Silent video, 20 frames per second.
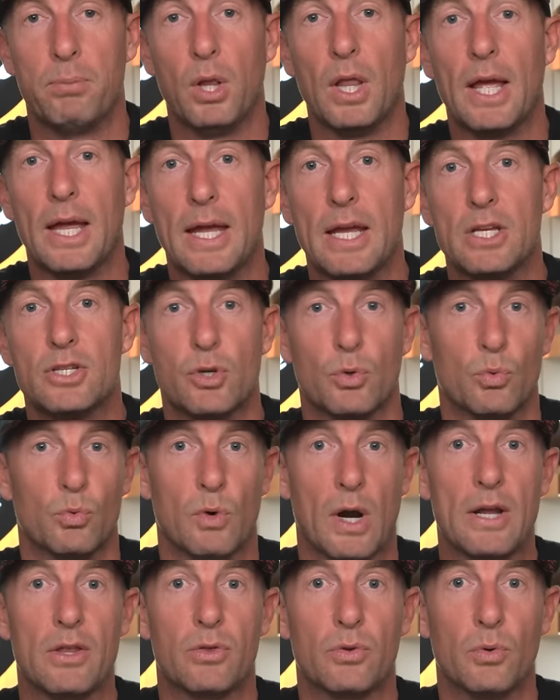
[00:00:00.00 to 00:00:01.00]
plays
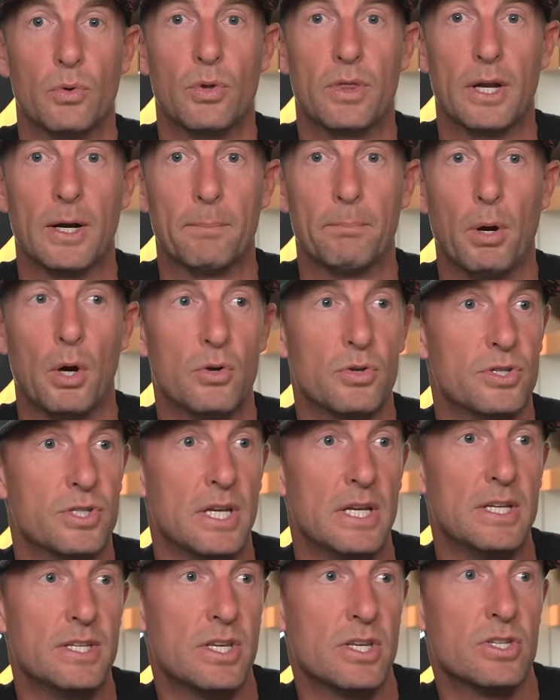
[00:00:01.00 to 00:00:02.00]
right through their
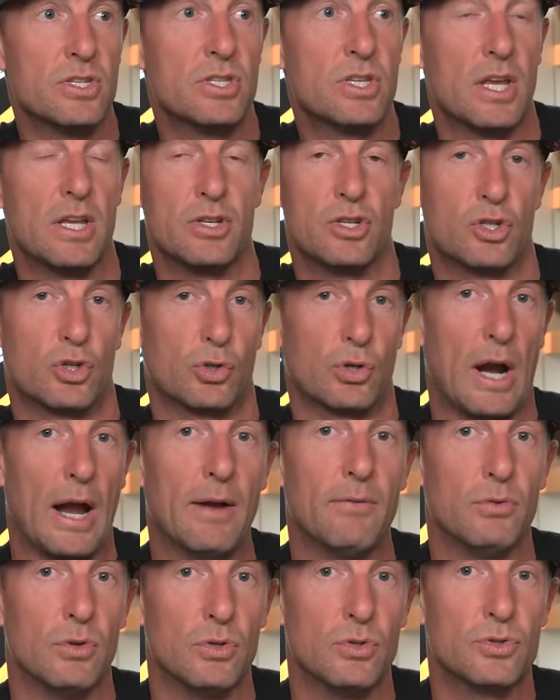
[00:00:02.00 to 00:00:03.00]
postseasons and
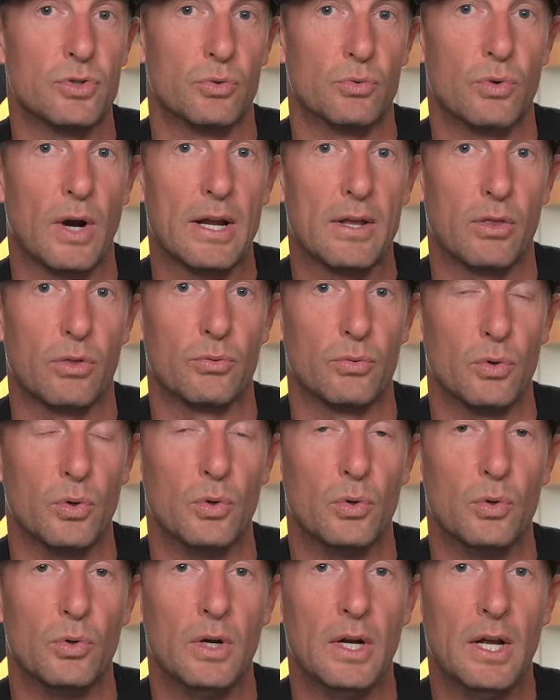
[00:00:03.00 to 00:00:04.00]
travels right
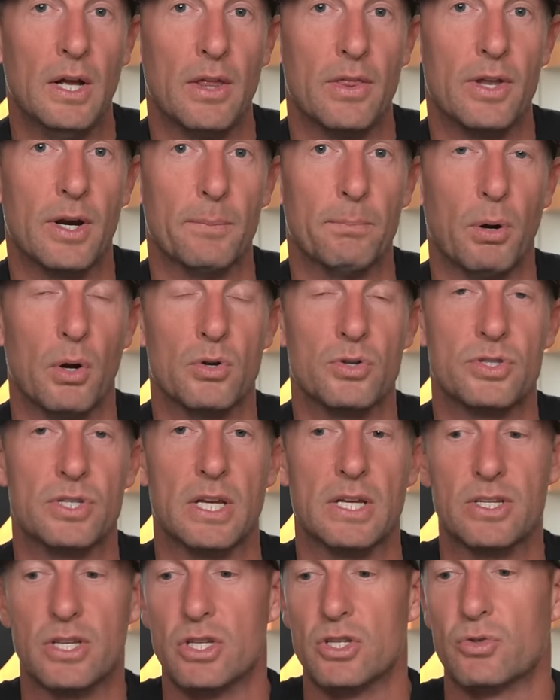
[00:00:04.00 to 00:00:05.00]
through their
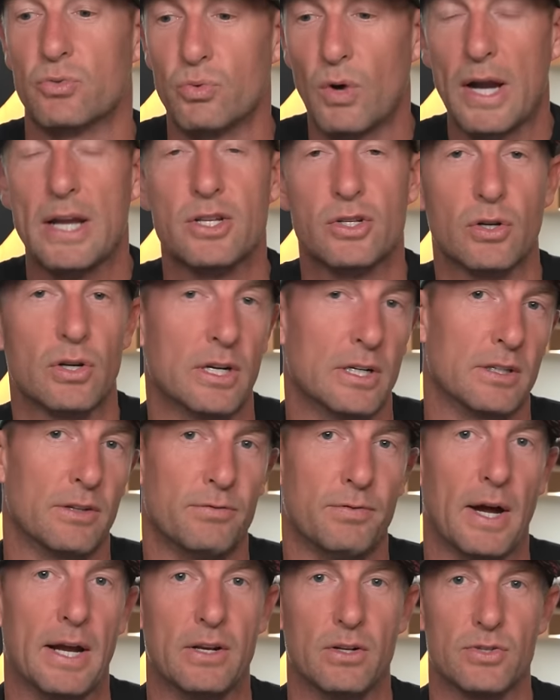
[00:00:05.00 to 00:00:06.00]
postseasons right during
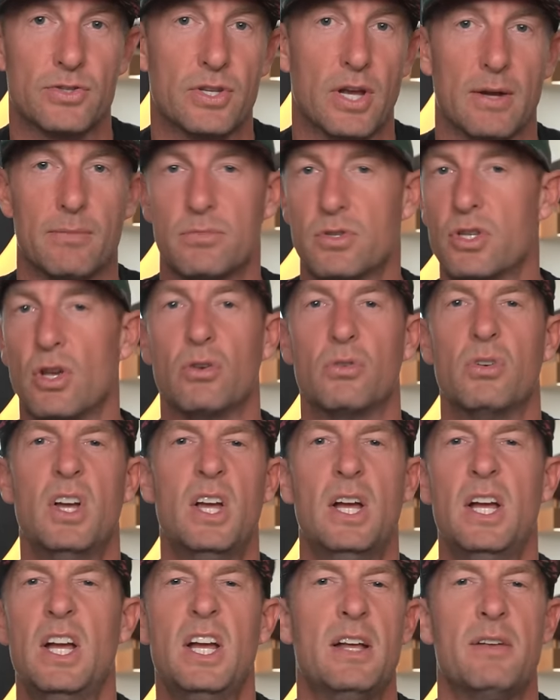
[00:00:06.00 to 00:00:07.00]
the finals time. So
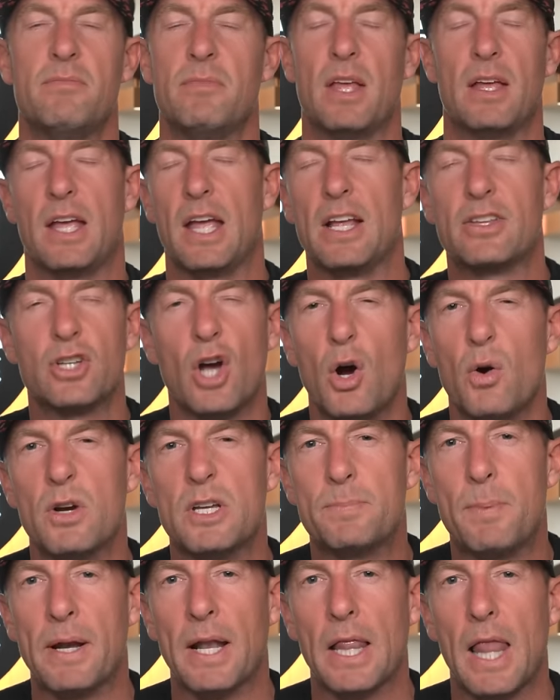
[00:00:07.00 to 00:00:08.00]
it's
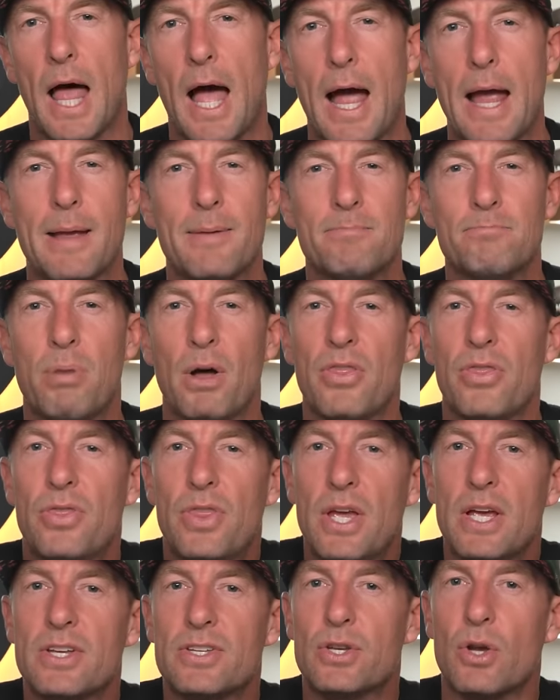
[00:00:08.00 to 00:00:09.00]
always been a lie,
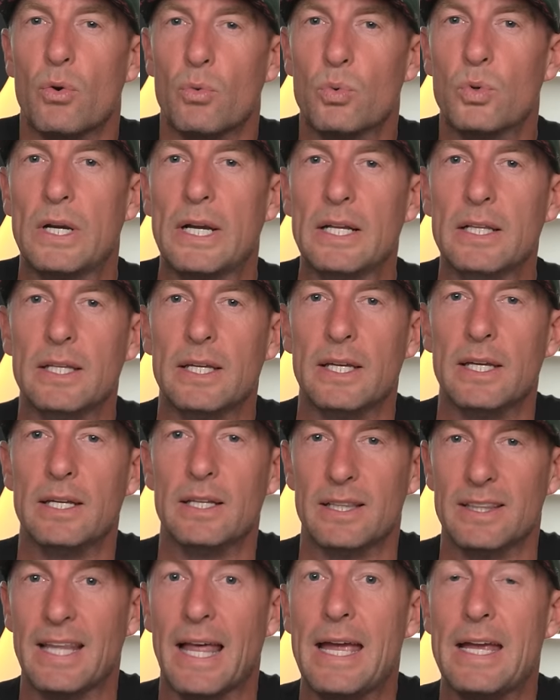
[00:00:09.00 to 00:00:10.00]
but this
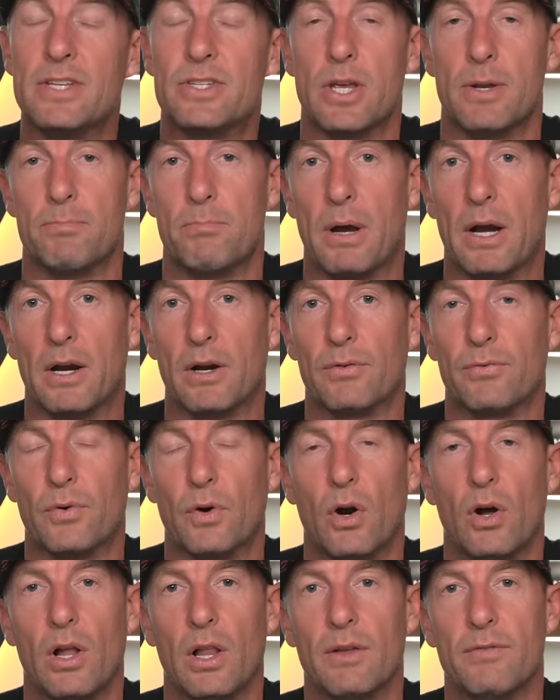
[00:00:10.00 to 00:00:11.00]
really lays it bare
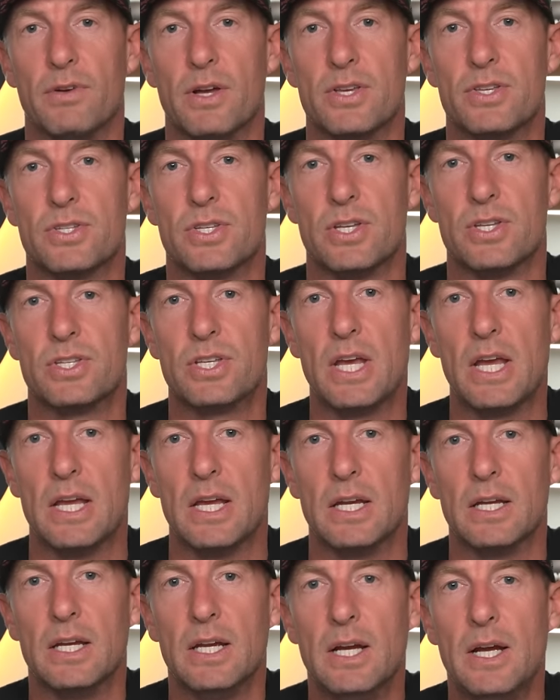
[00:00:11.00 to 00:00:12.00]
for all of us to
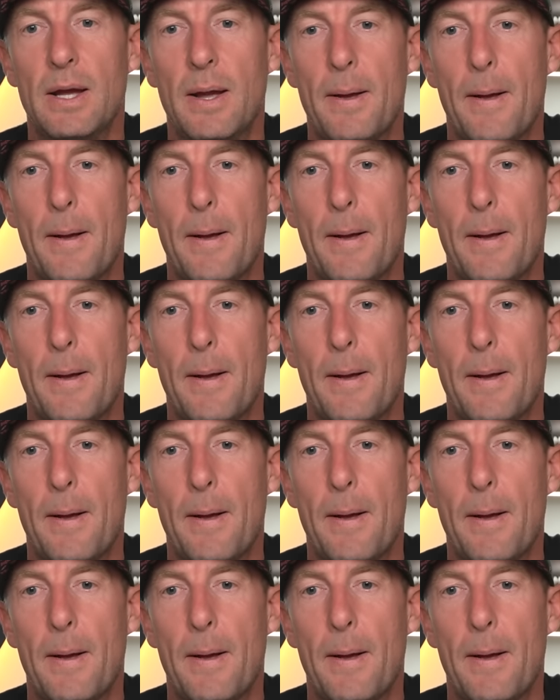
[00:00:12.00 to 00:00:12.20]
see.